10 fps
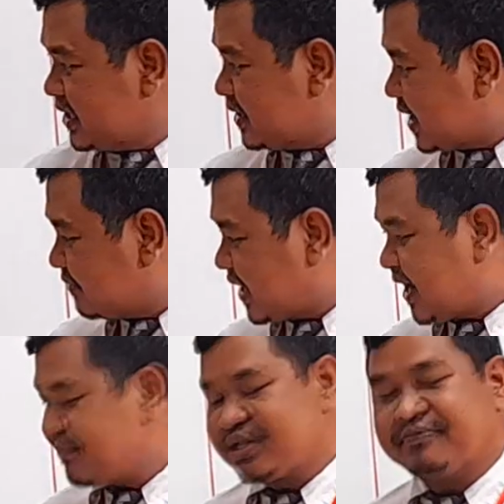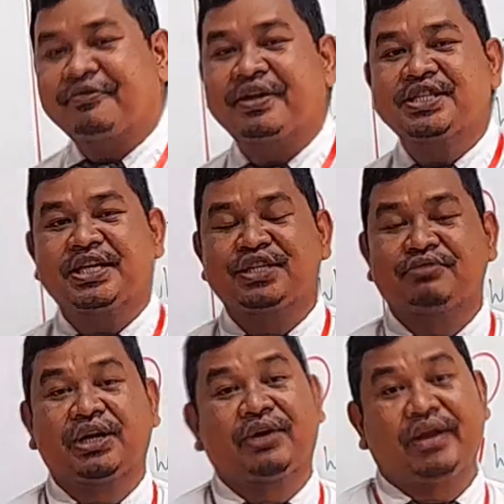and then we have some phrase that you
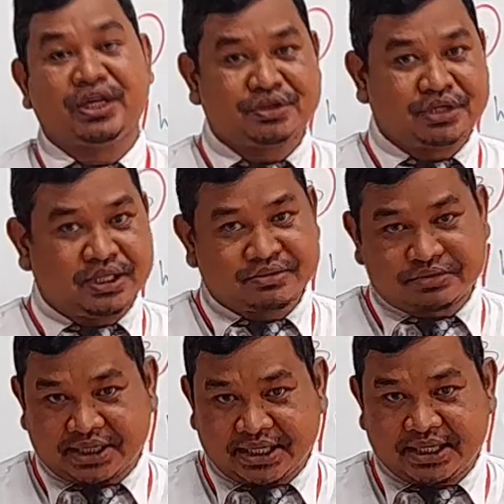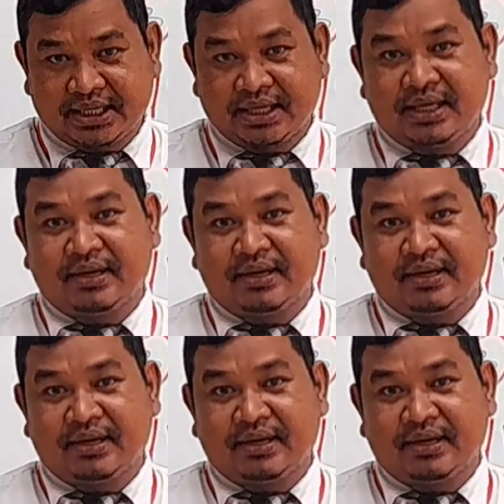are going to know today